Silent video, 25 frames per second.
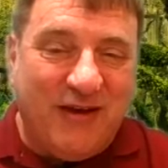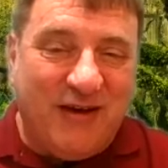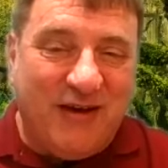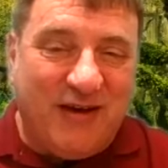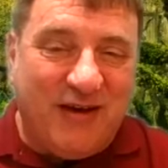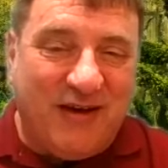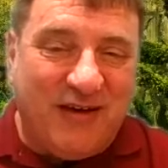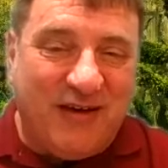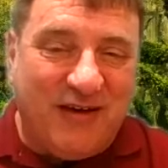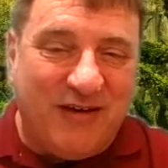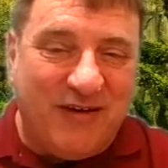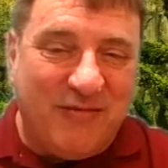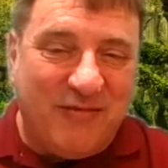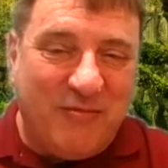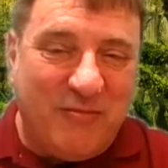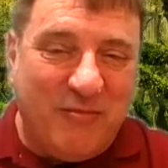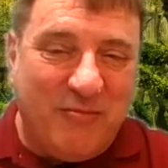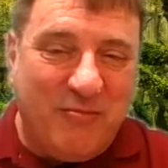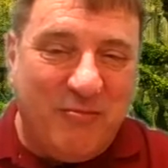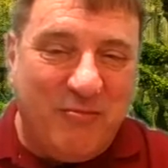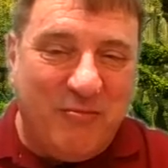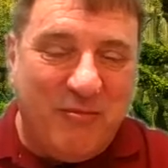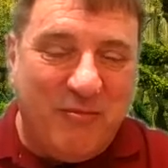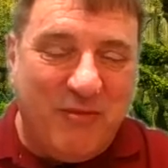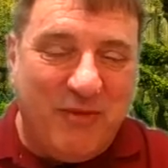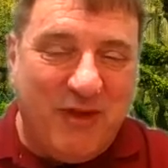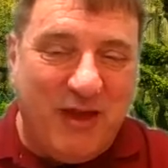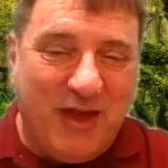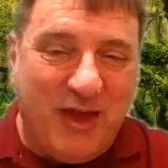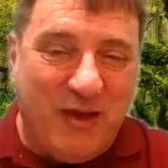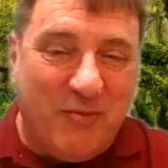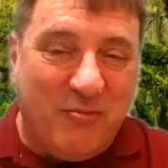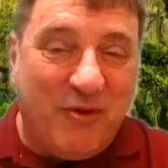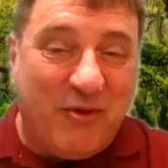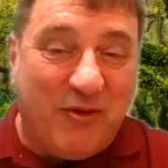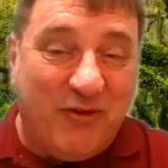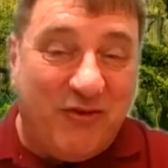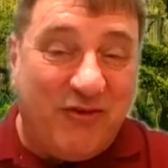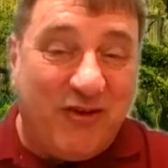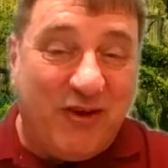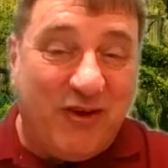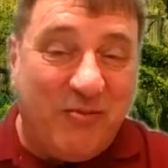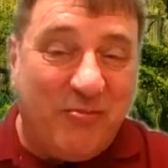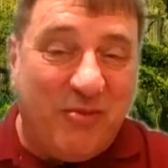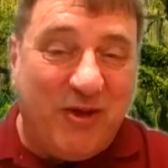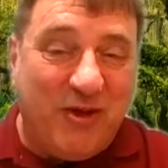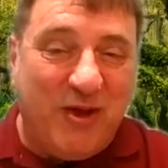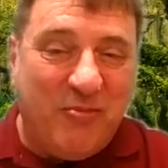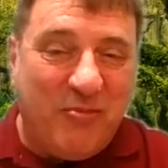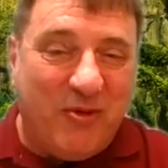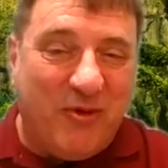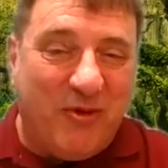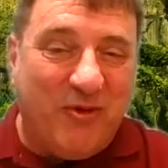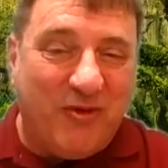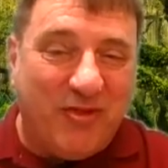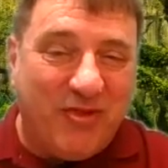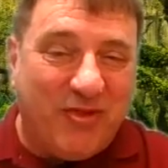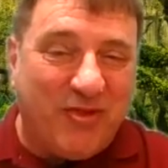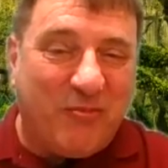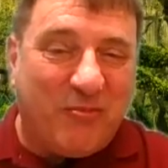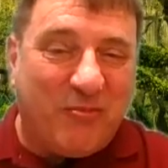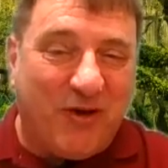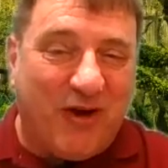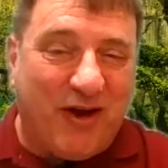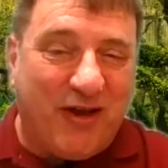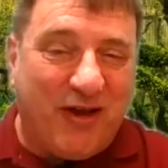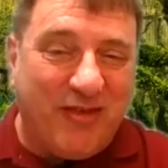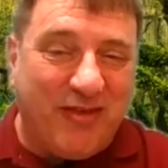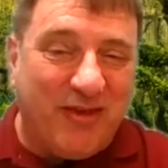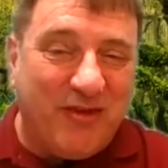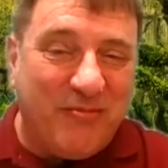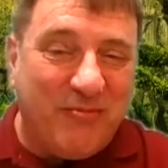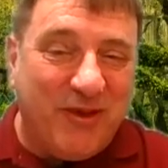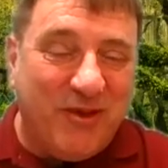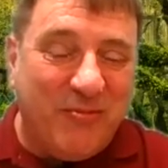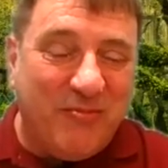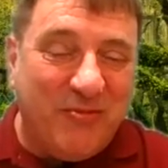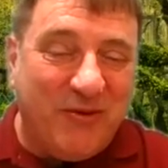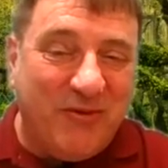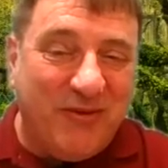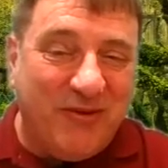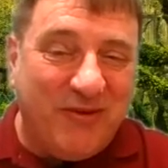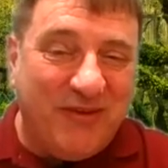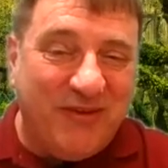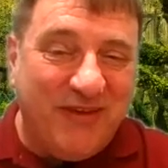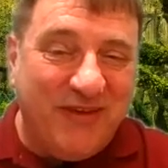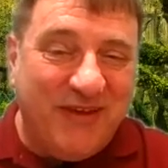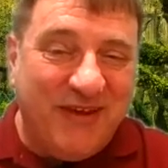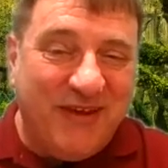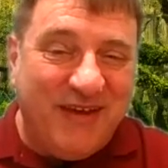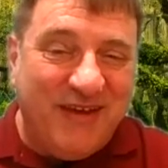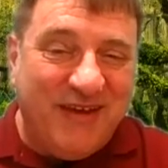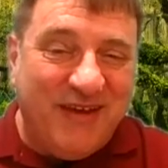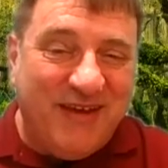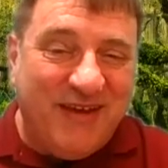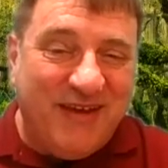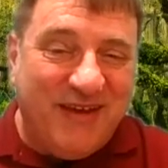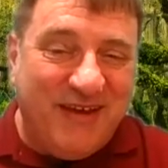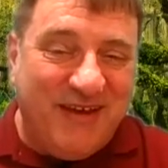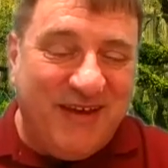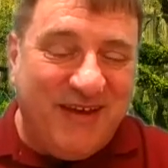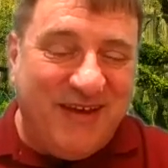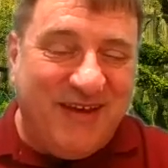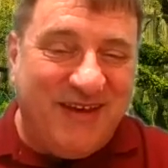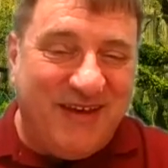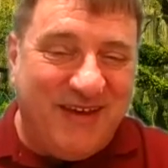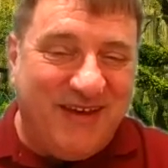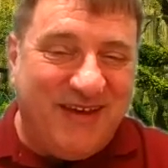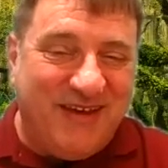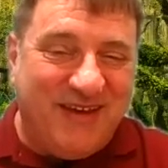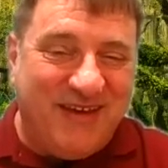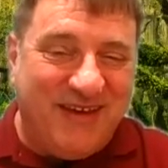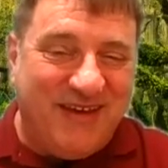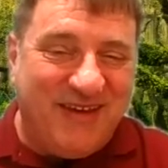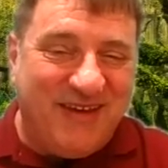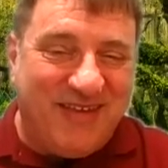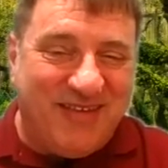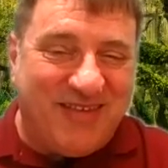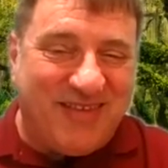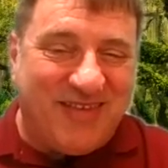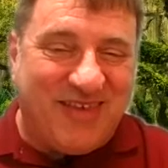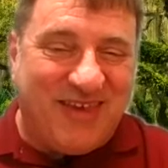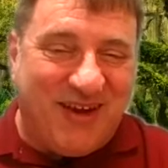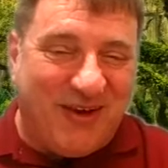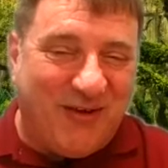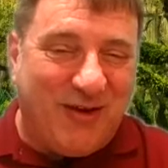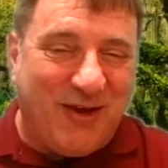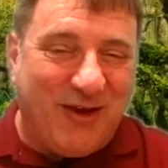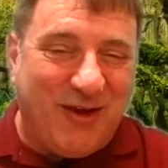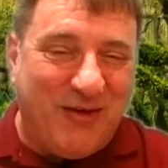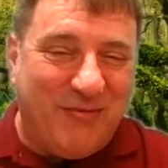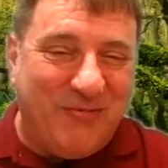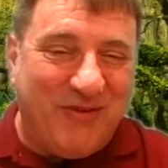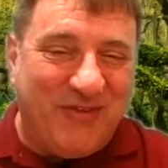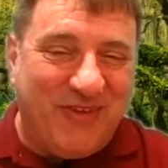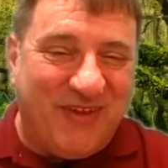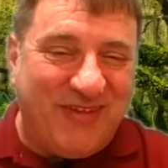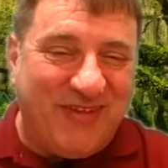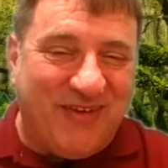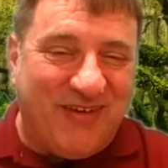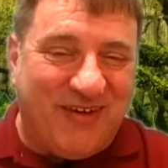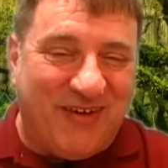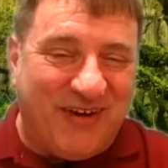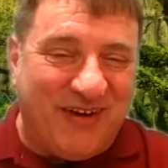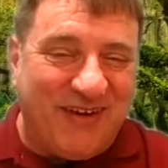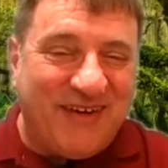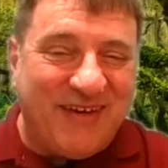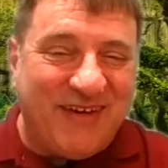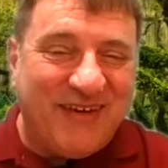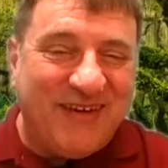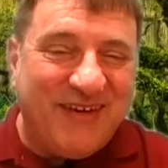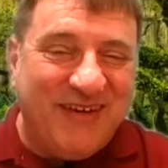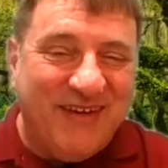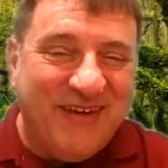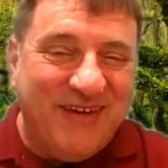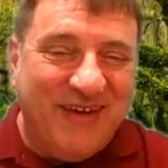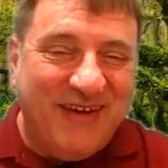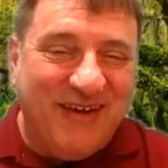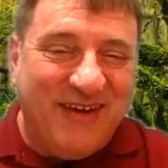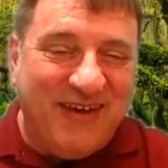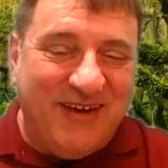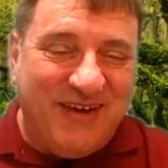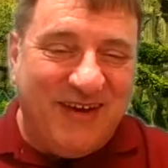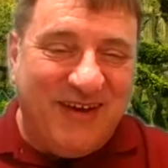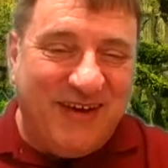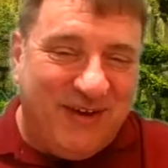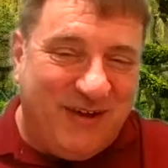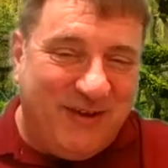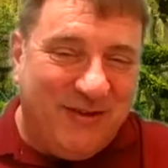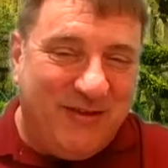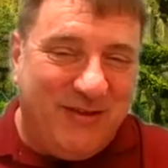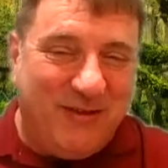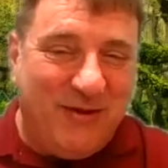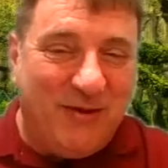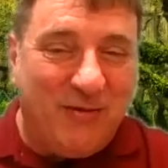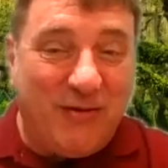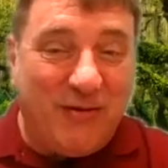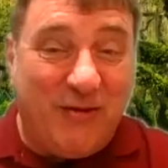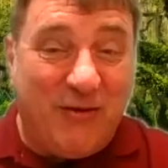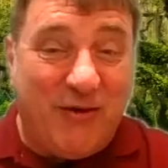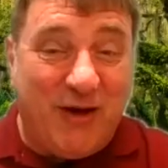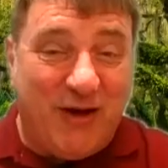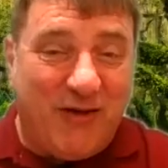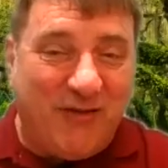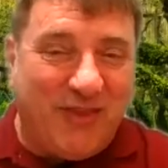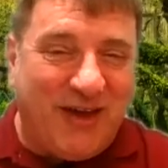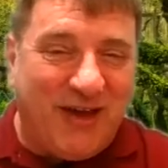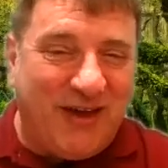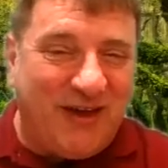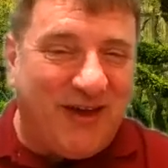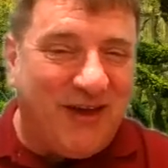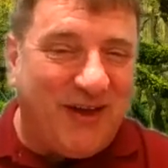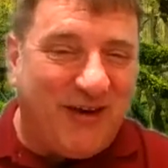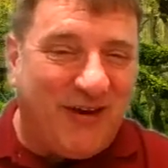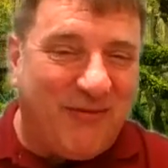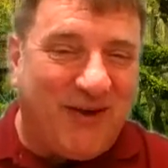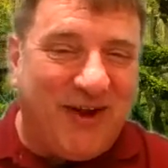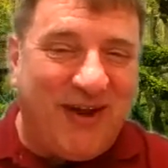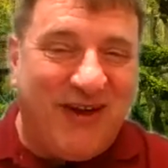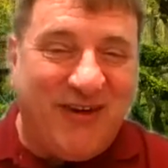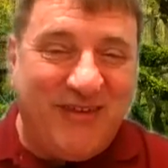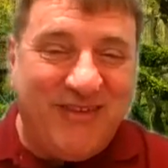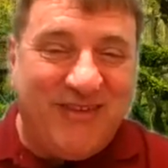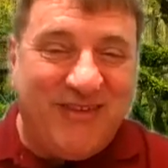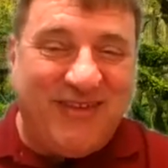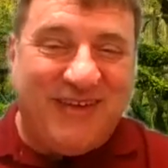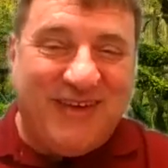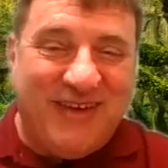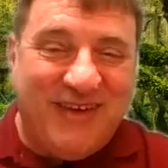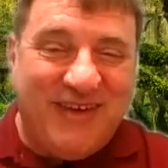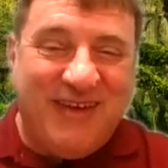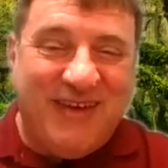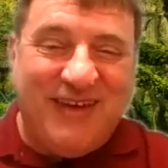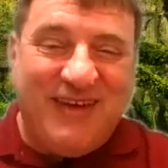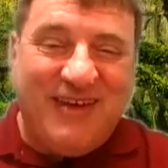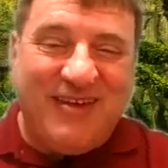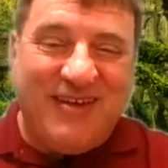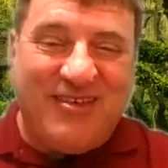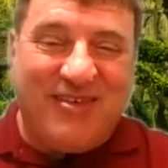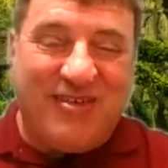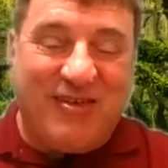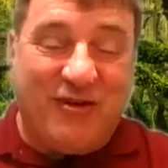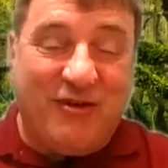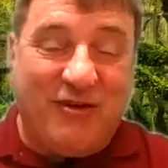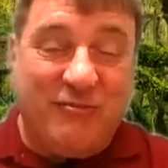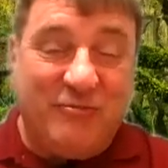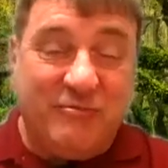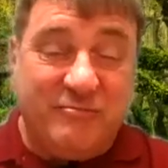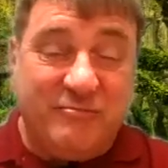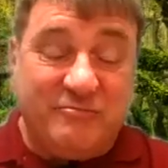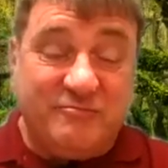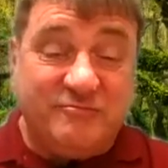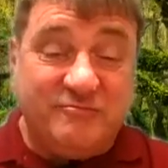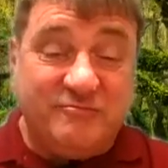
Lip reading: uh, ambushing people and surprising people and scaring them in the dark. Don't know how that got around. So